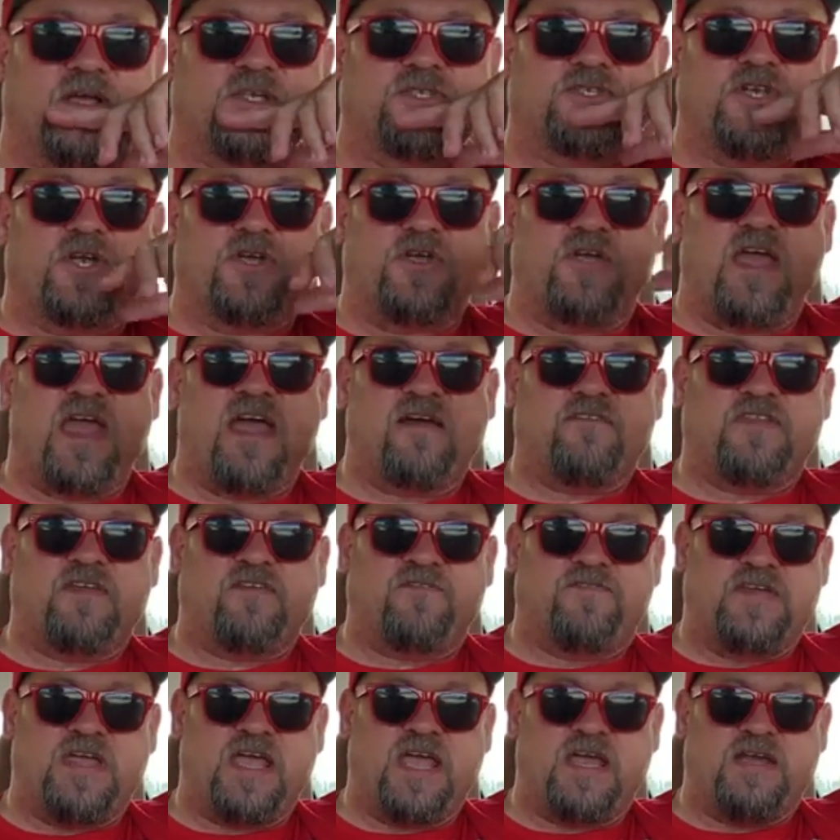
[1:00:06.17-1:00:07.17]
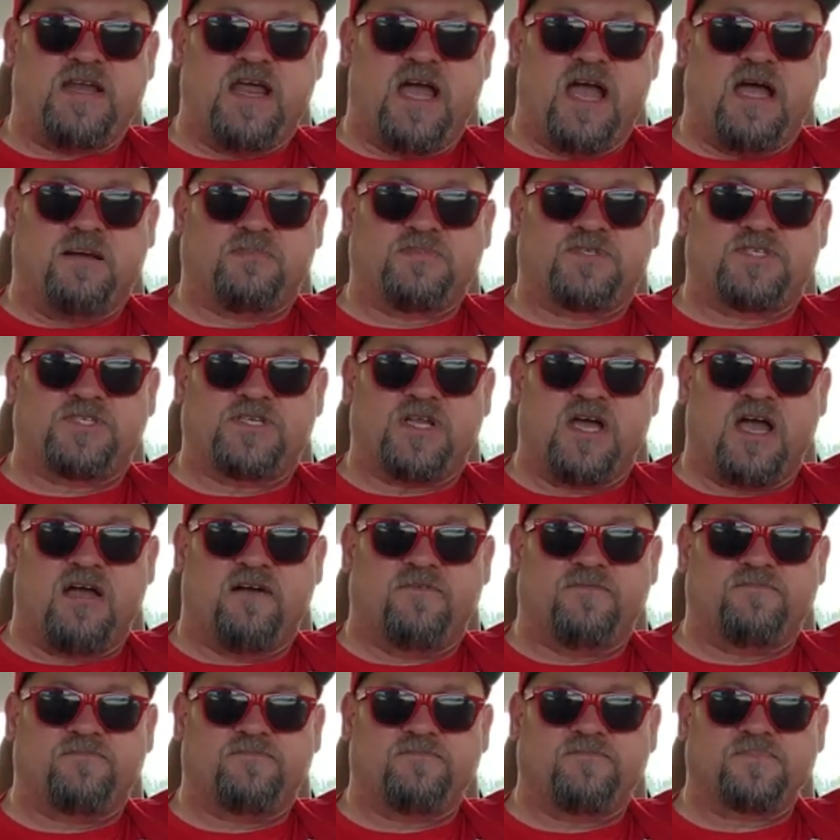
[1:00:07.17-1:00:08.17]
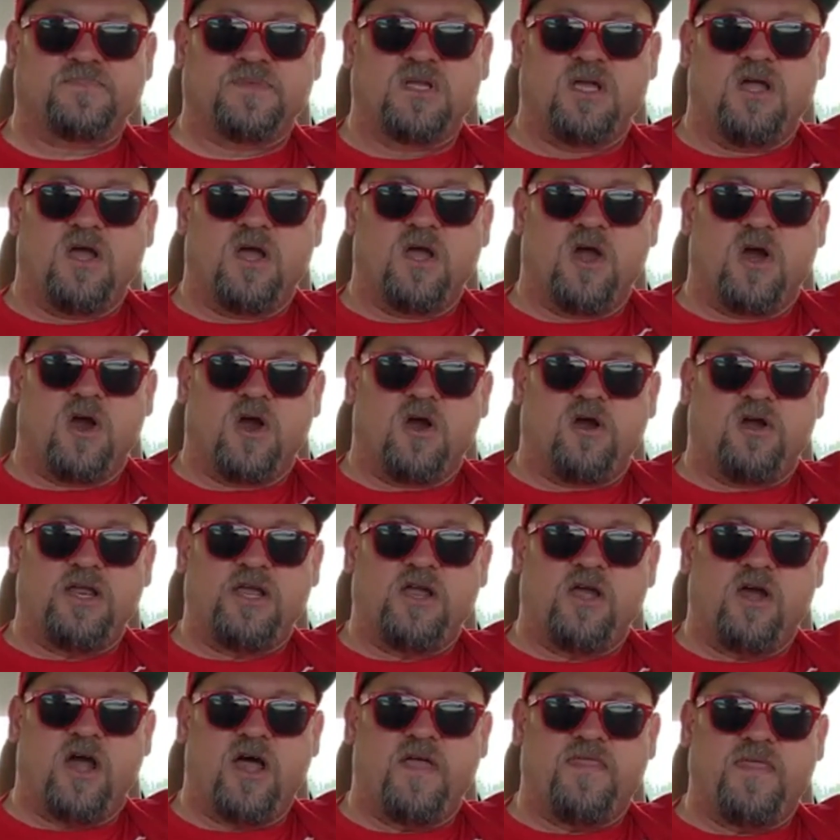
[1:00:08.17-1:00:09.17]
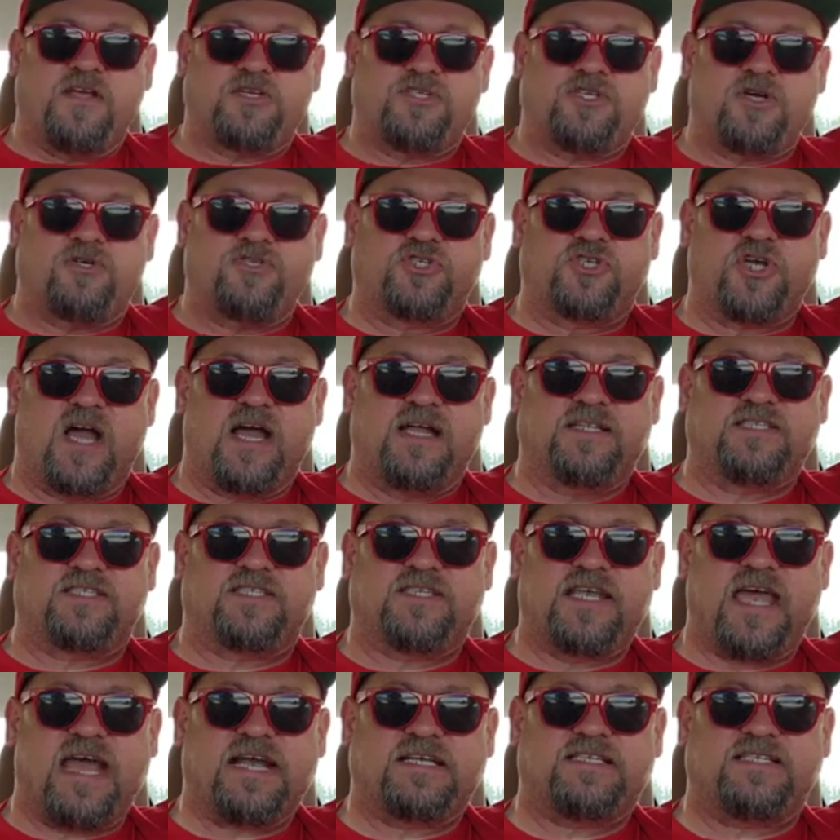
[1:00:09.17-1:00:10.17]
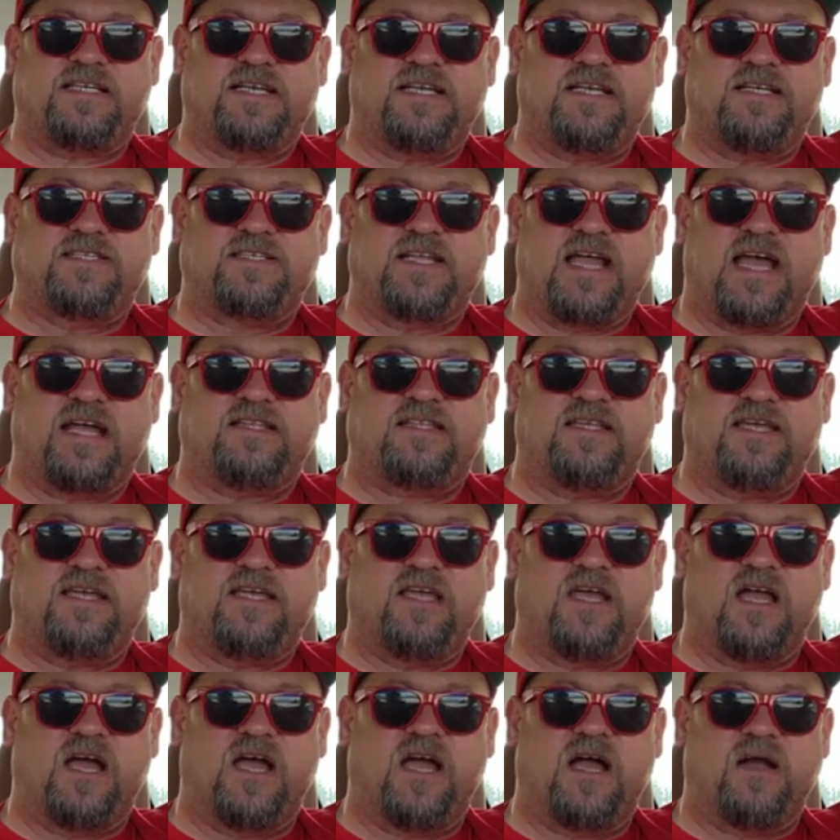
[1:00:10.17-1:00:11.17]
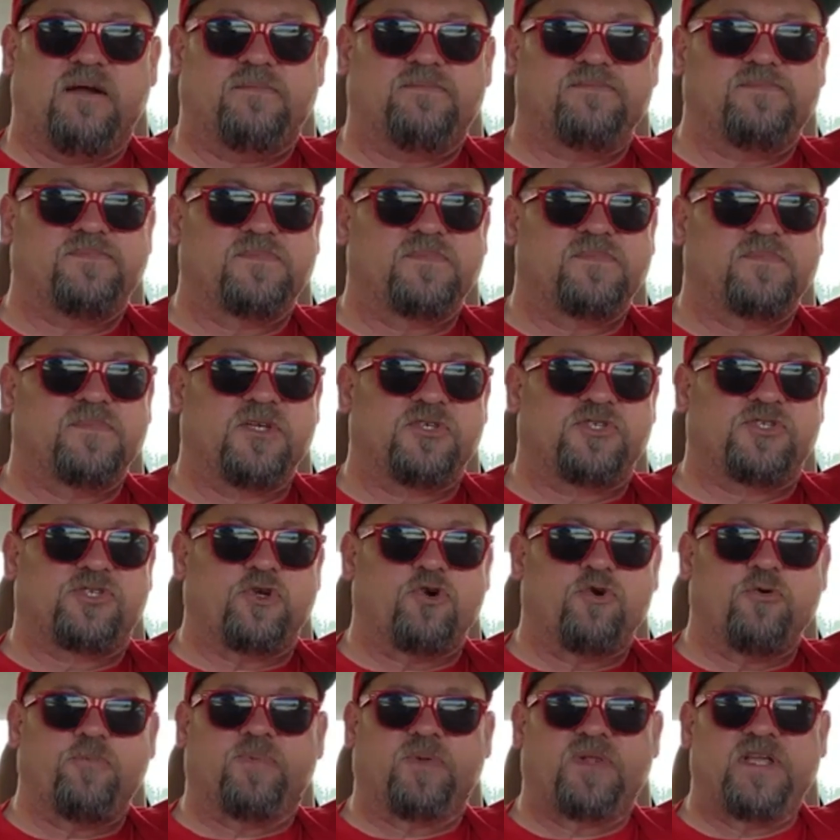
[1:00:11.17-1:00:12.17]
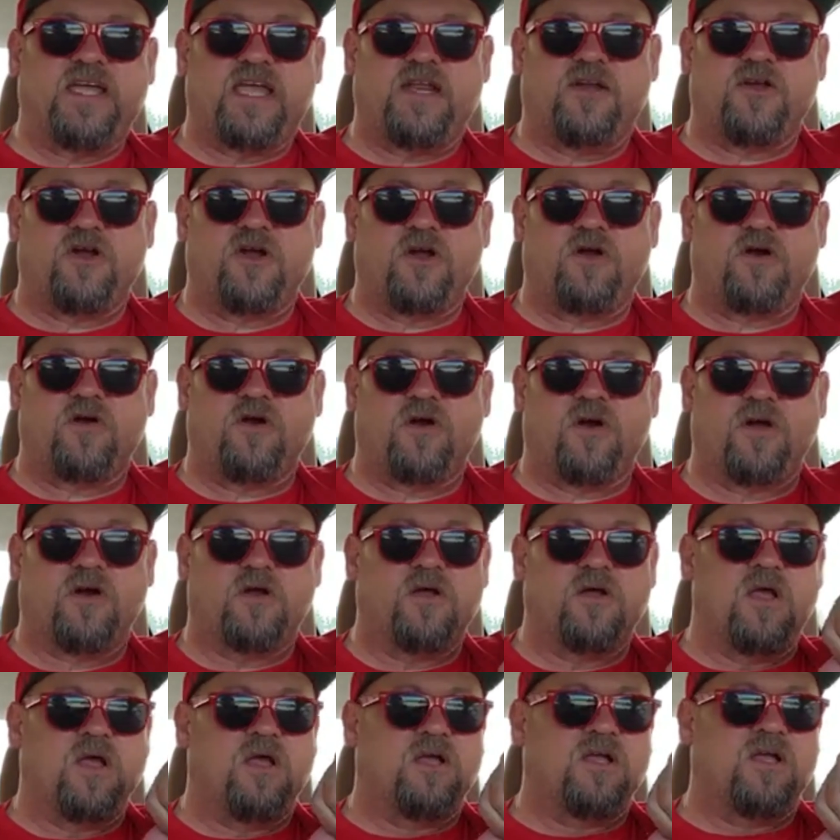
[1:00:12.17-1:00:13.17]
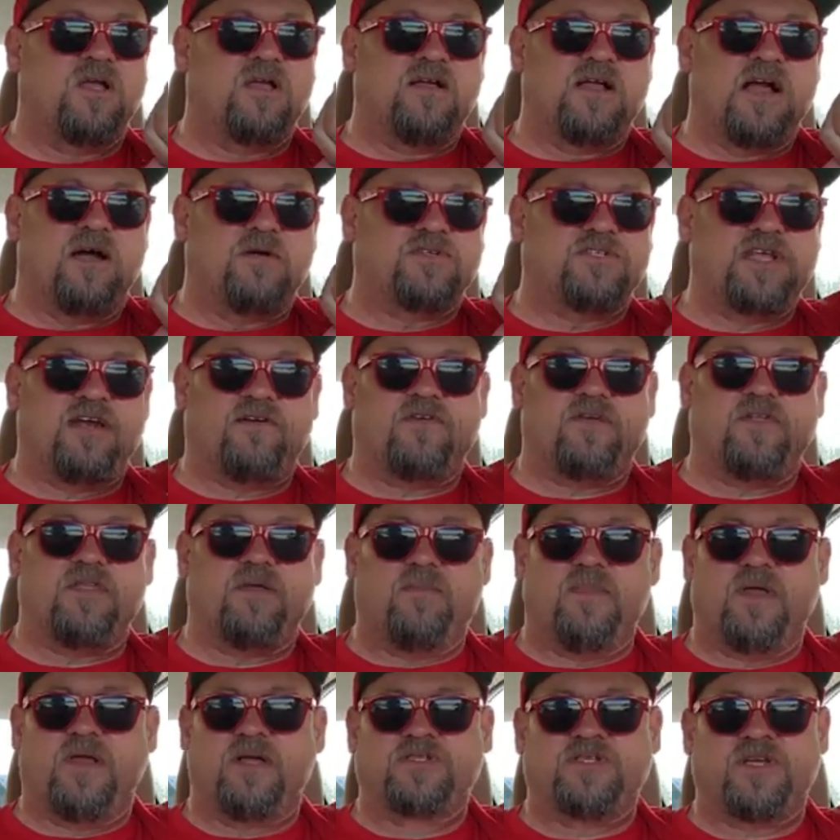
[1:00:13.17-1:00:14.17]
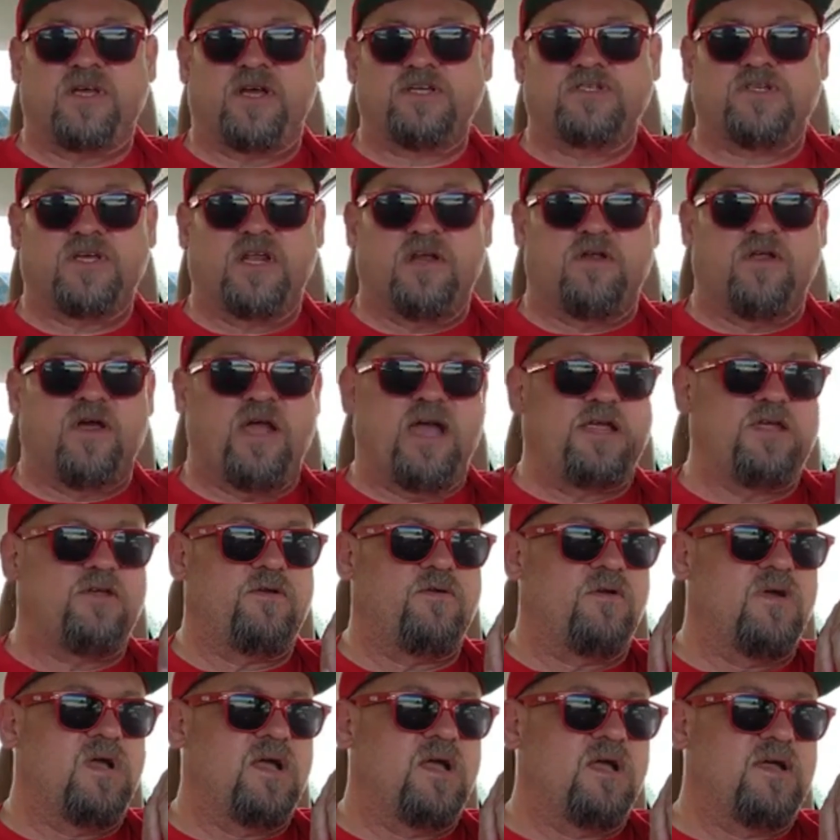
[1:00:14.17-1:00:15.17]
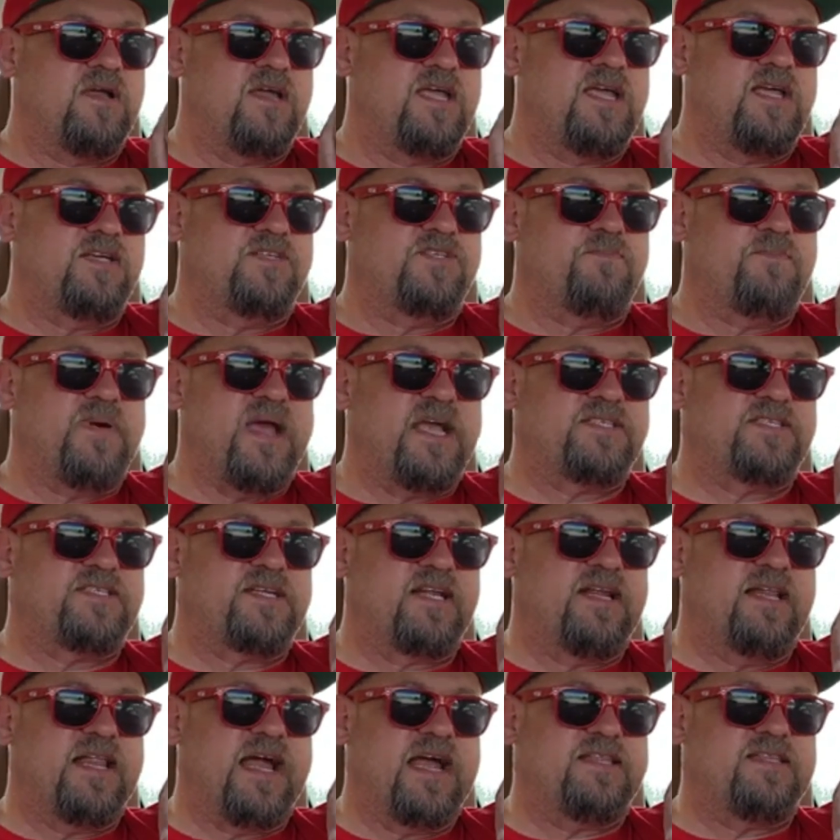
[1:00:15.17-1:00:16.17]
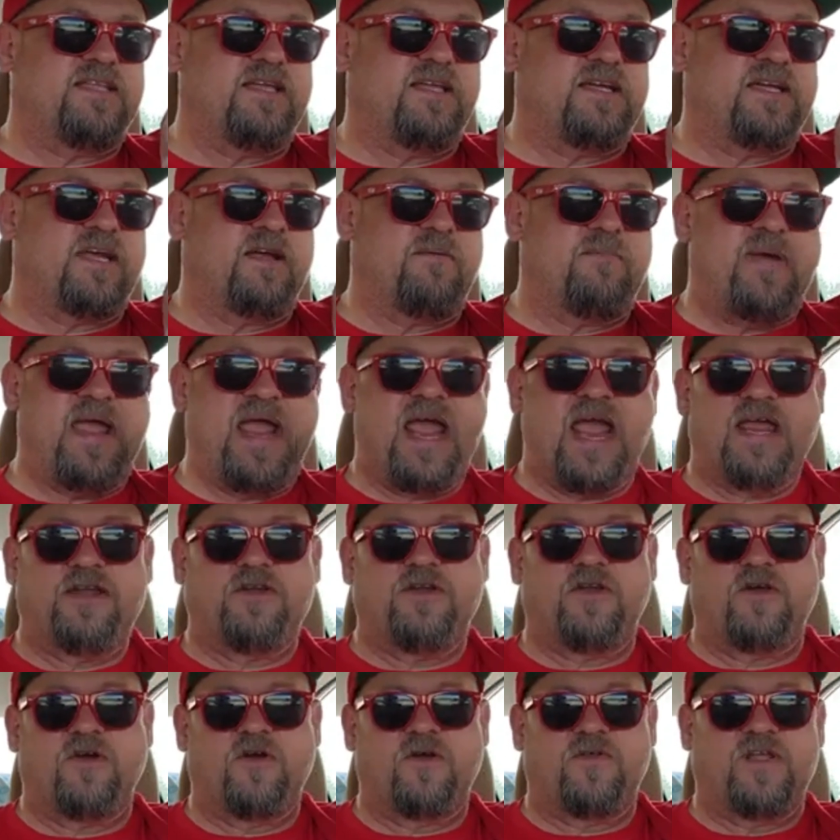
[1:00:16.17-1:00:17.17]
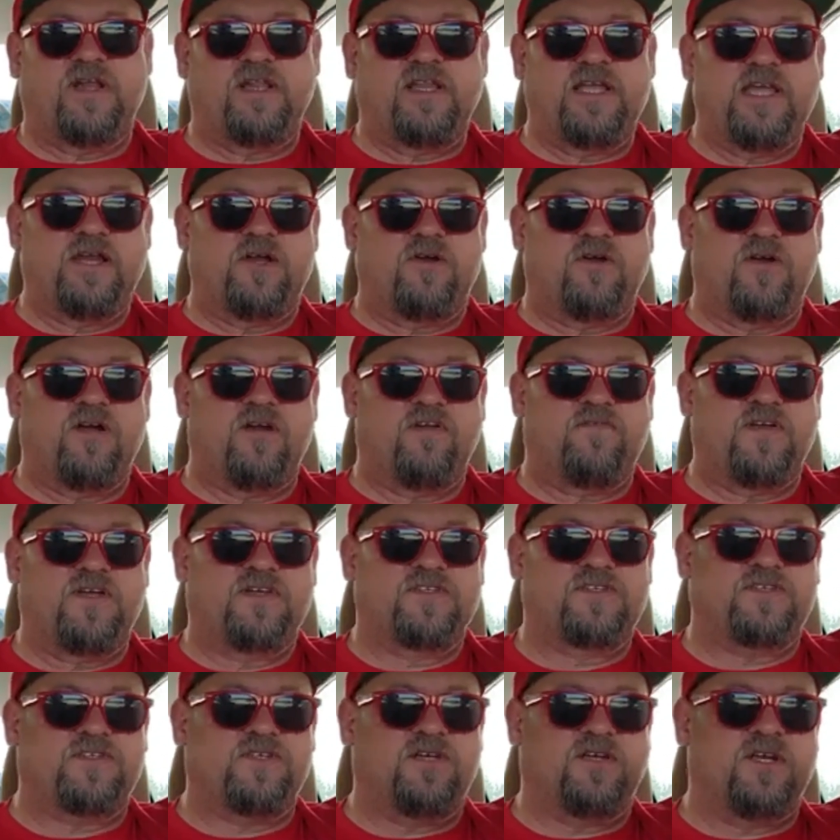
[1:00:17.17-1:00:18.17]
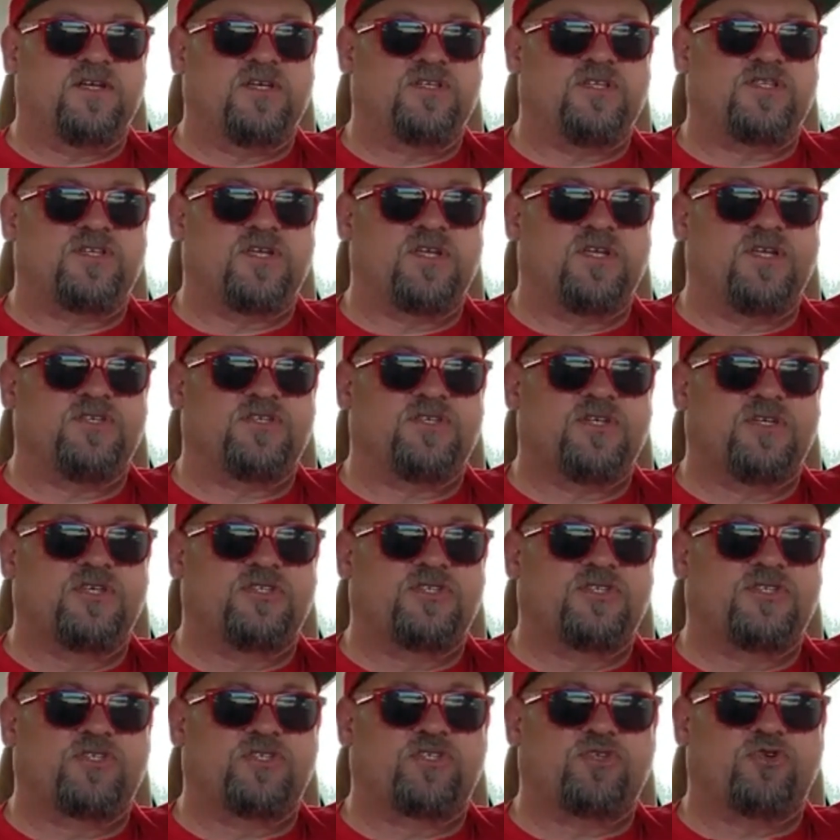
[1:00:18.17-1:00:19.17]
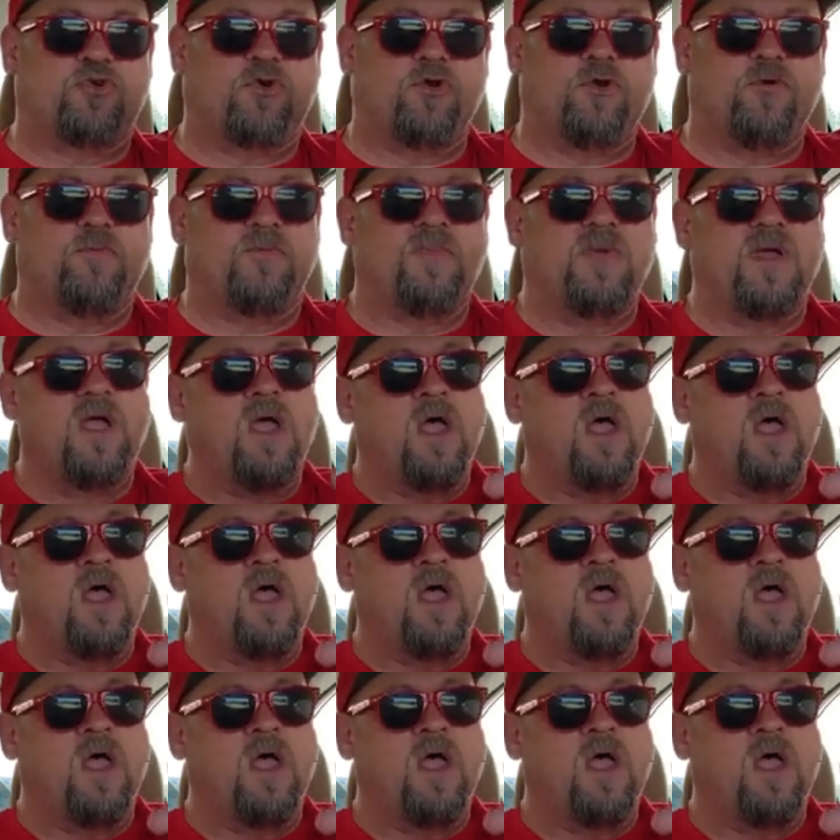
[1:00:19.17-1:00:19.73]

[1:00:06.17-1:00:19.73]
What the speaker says: So you have the Vietnam stuff. Early on, they show John Saxon. He's like the troop leader, or I was never in the military, so I don't know how you. He's basically like the commander or the leader of his troop.